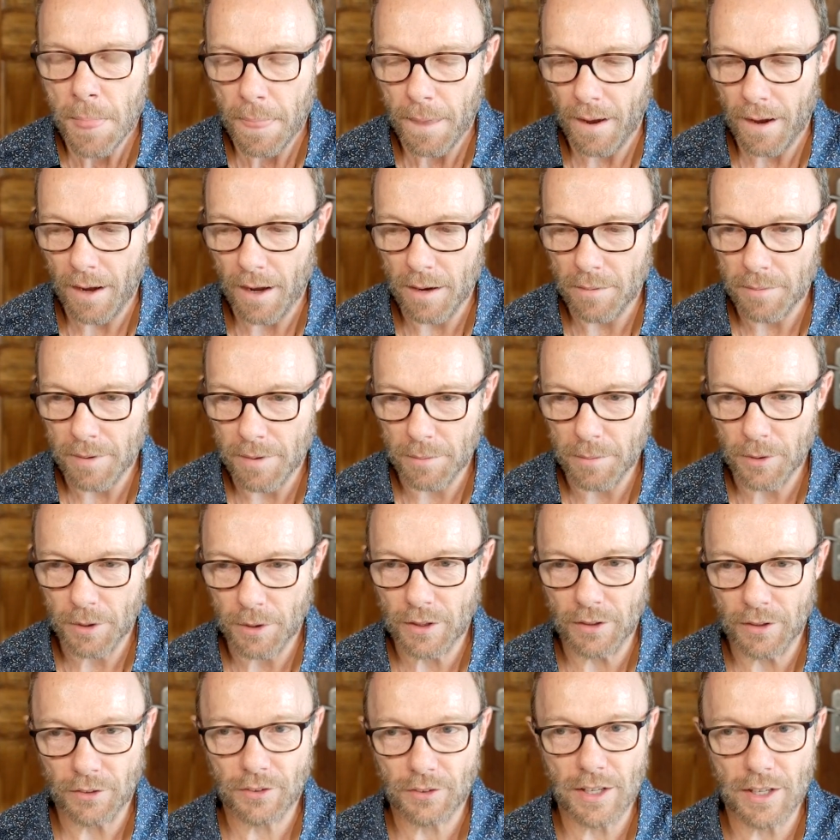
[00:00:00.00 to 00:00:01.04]
I'm
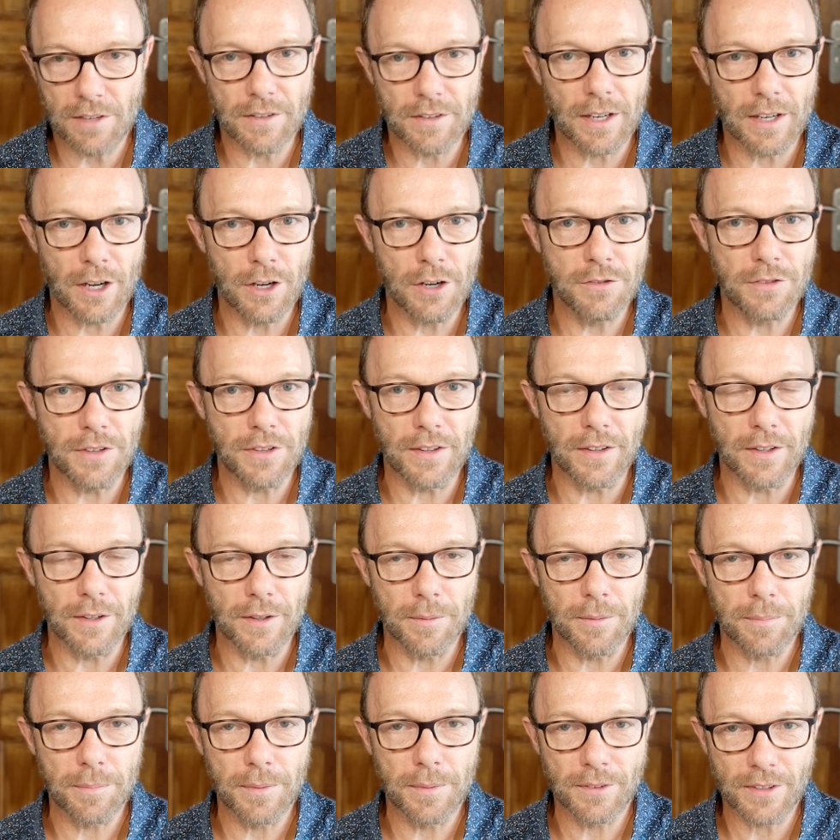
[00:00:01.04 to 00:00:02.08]
looking at Stephen Covey,
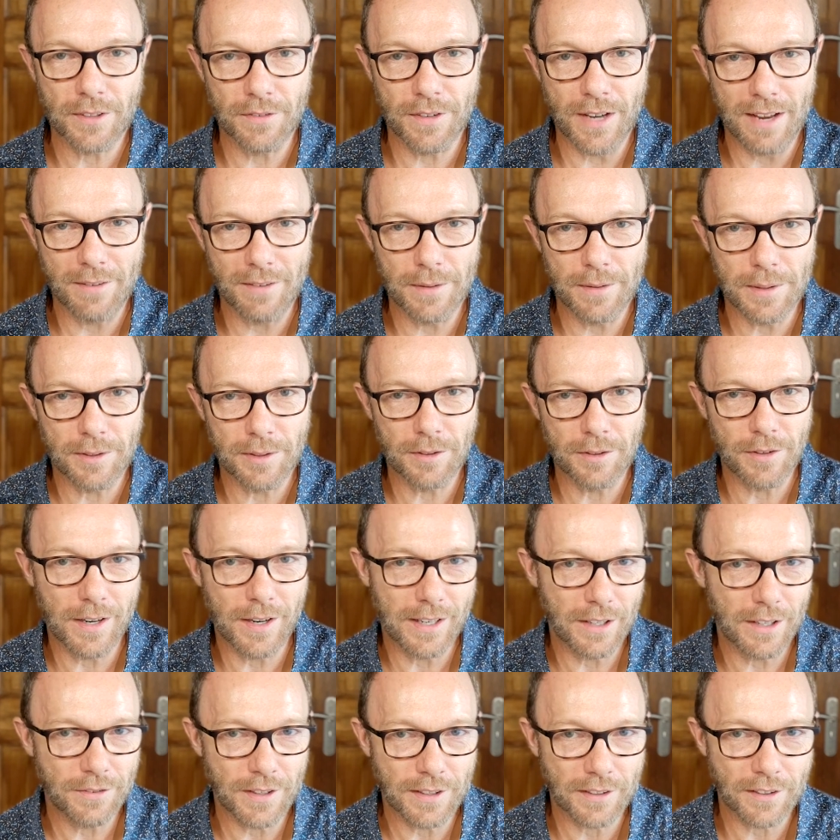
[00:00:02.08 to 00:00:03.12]
the 7 Habits of
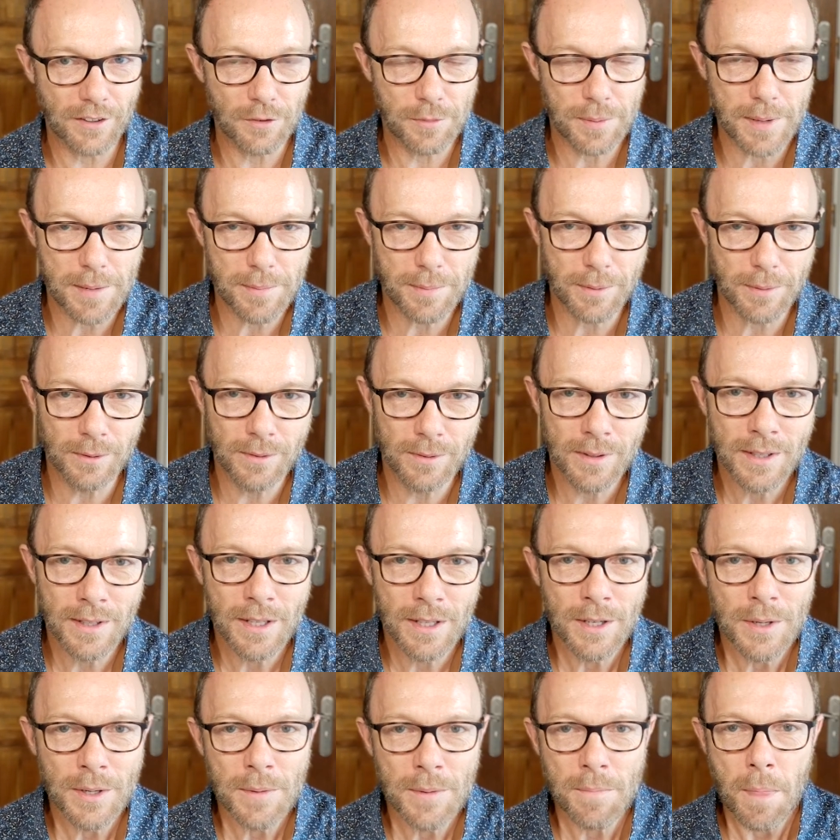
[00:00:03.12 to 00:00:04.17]
Highly Effective People,
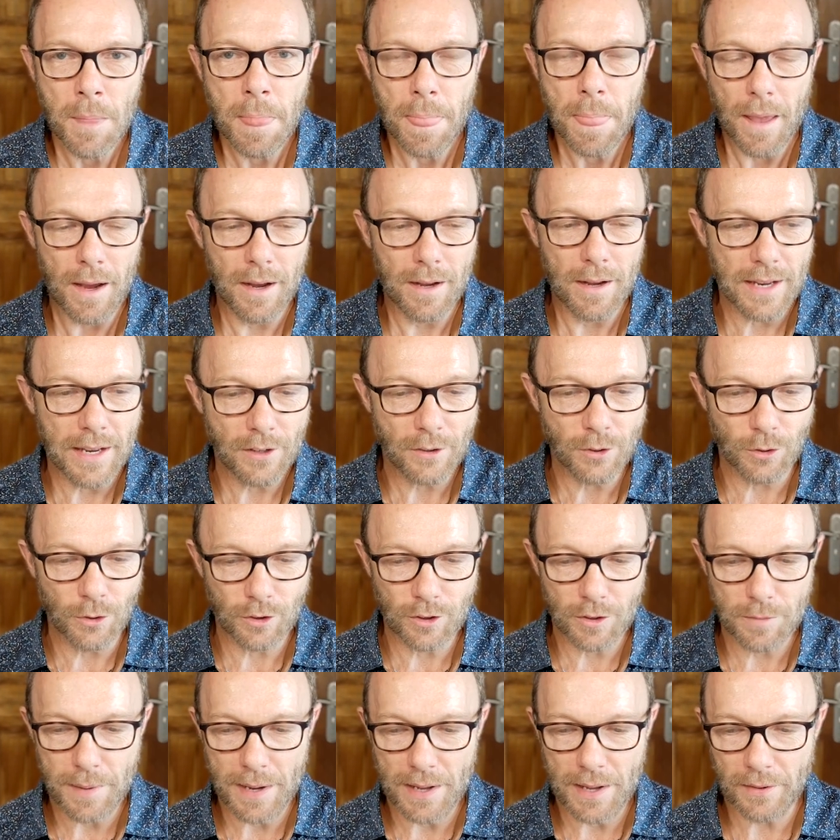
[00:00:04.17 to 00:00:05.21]
and he
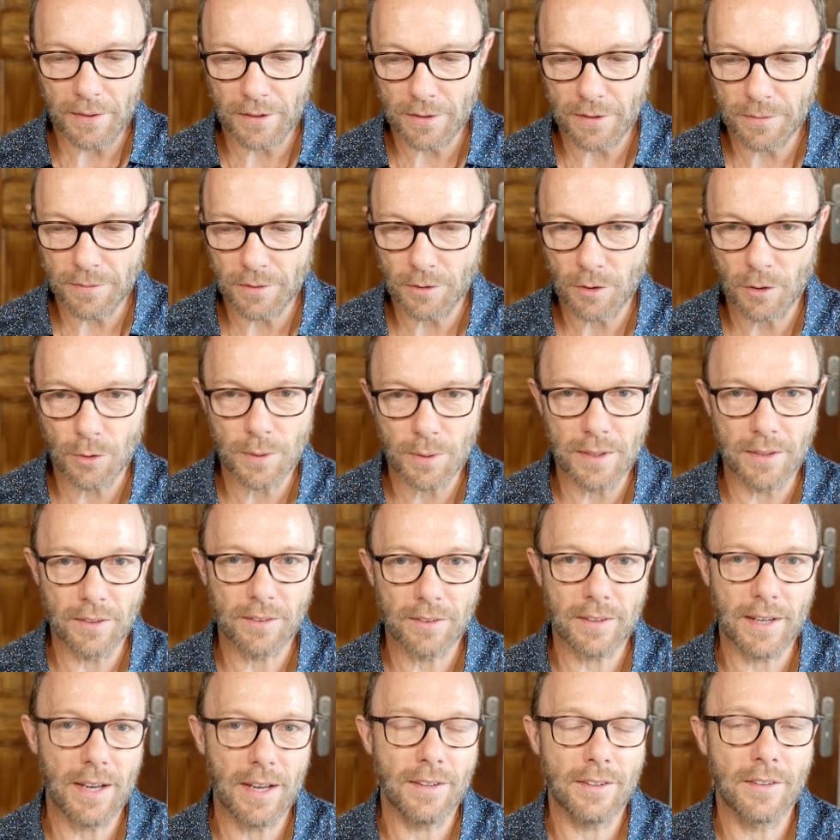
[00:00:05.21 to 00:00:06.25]
talks about the difference between a
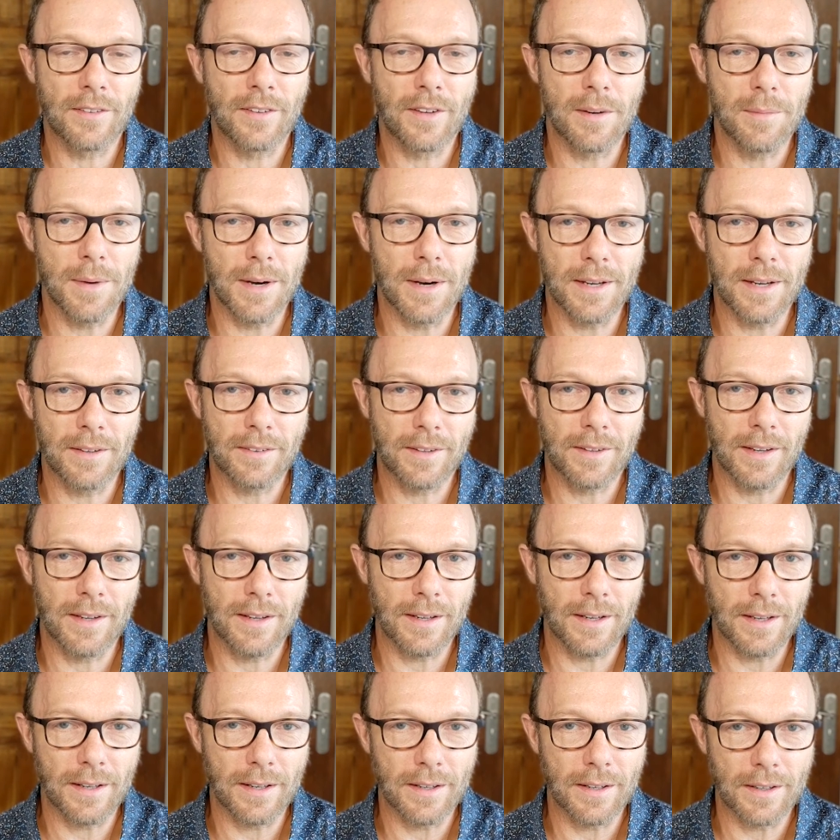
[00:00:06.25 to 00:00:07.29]
scarcity mindset
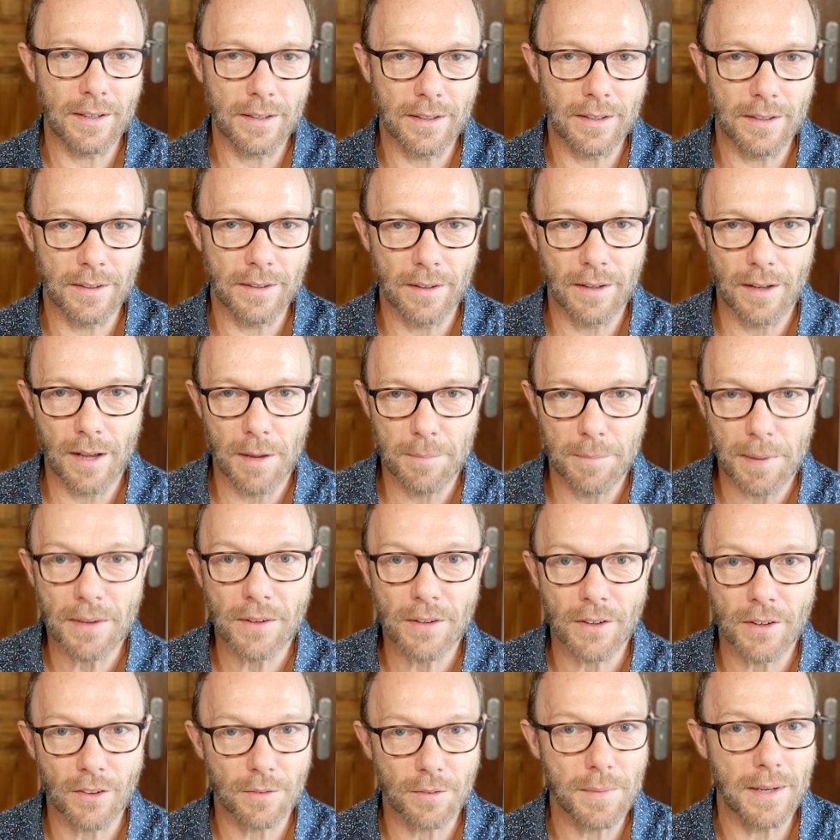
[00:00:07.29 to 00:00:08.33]
and a
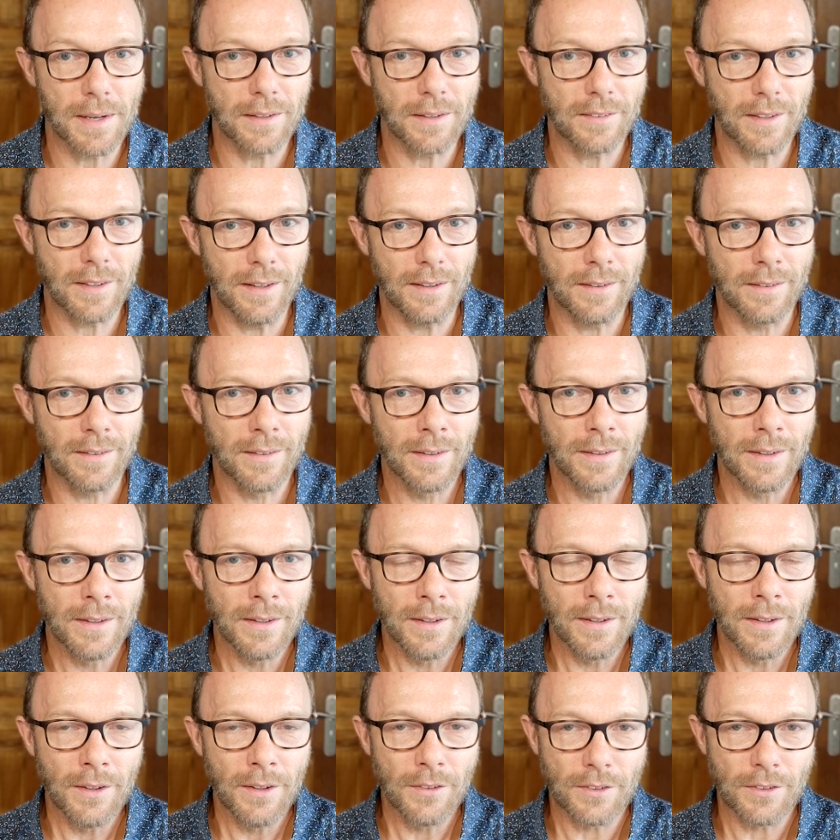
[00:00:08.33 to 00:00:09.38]
abundance mindset.
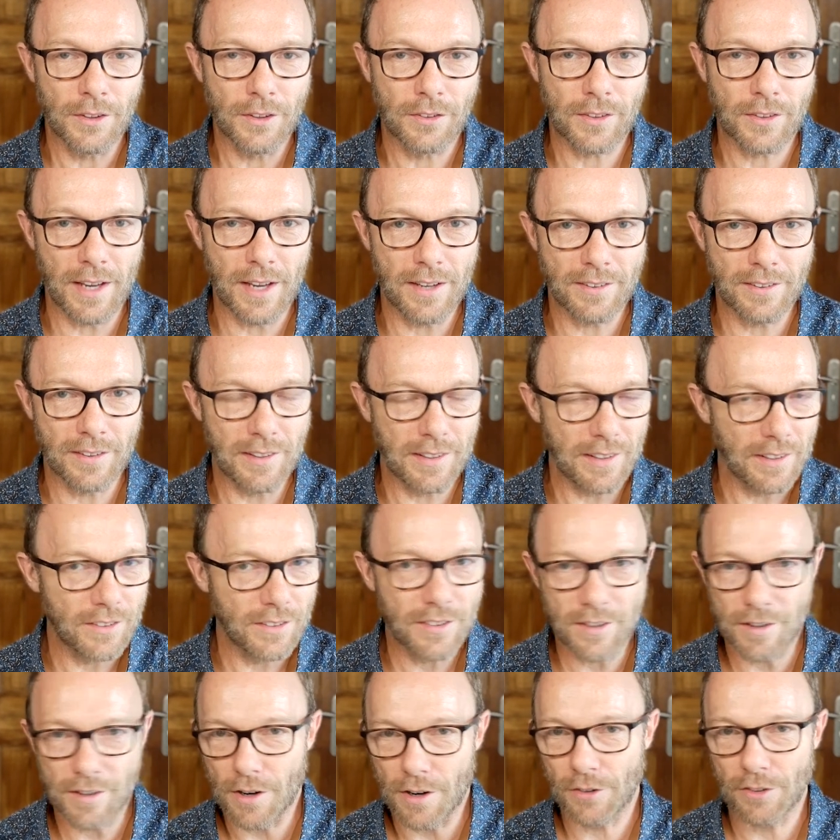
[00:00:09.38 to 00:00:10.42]
So scarcity is
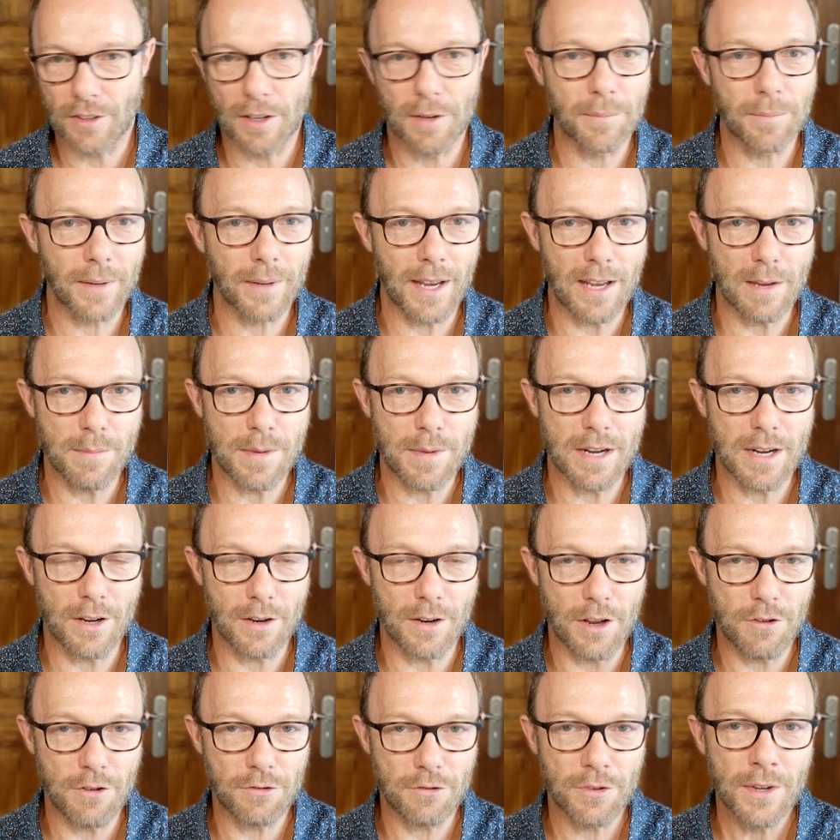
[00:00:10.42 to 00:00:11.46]
zero sum game. You know,
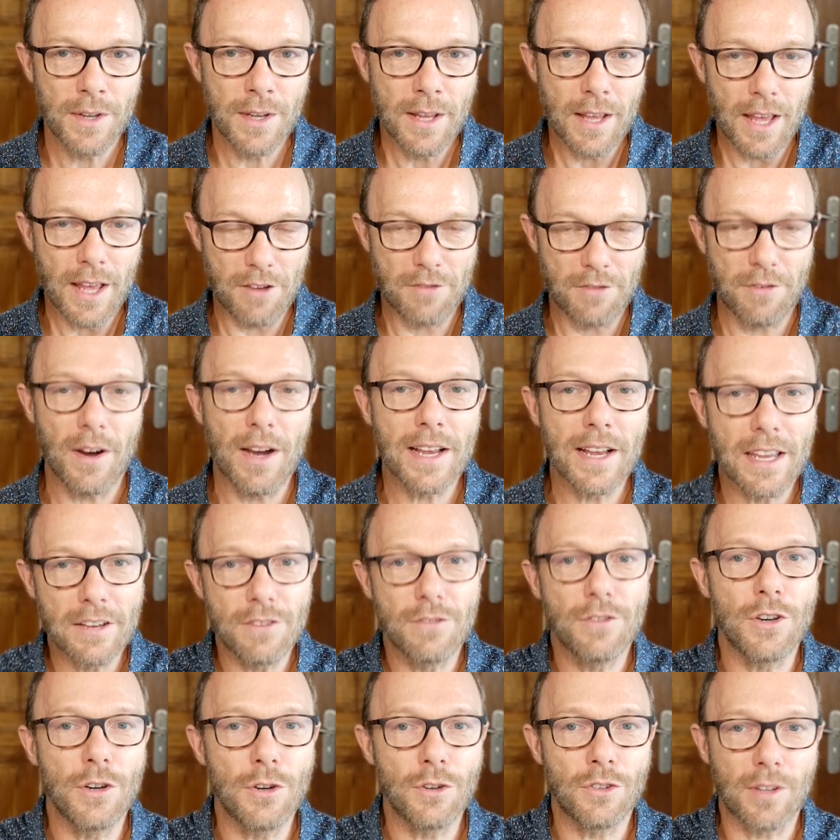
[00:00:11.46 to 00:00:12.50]
if I give
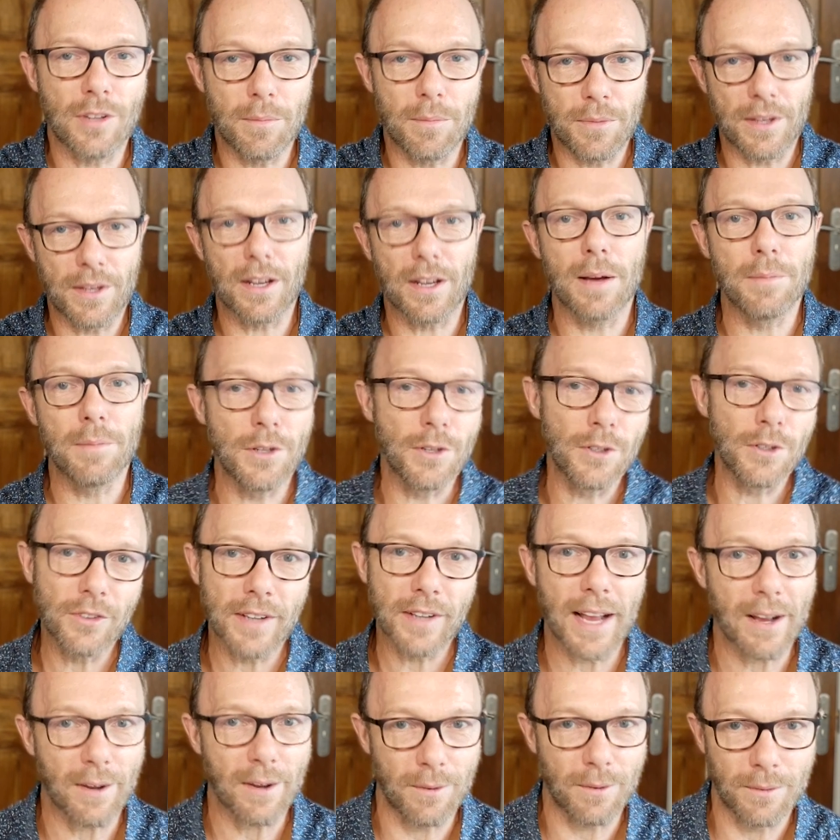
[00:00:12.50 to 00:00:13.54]
you something, I'm losing
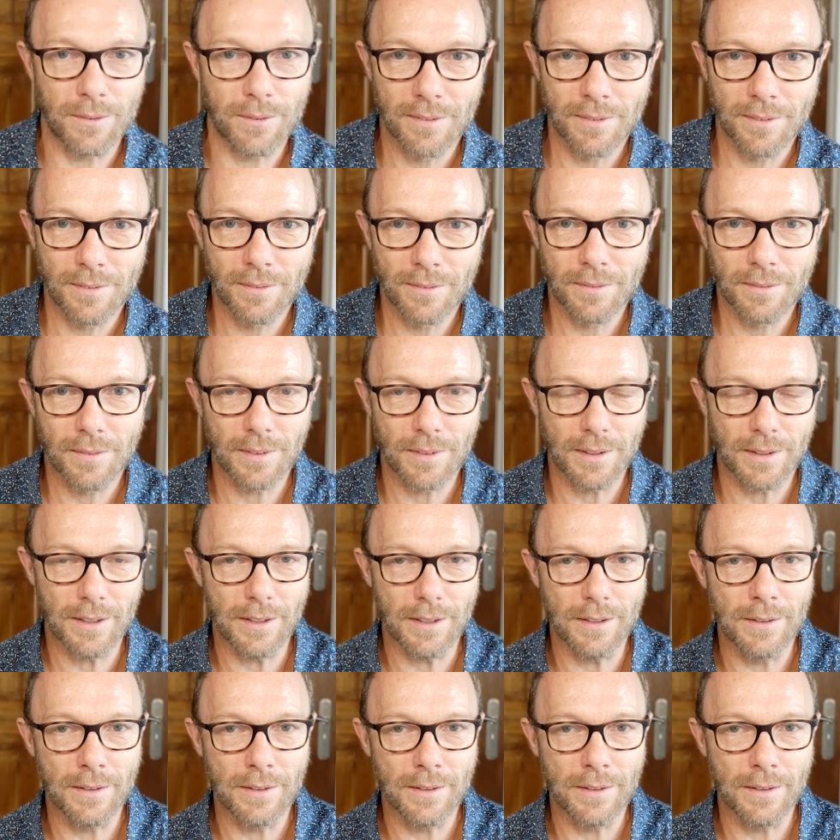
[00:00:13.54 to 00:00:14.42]
out. You know,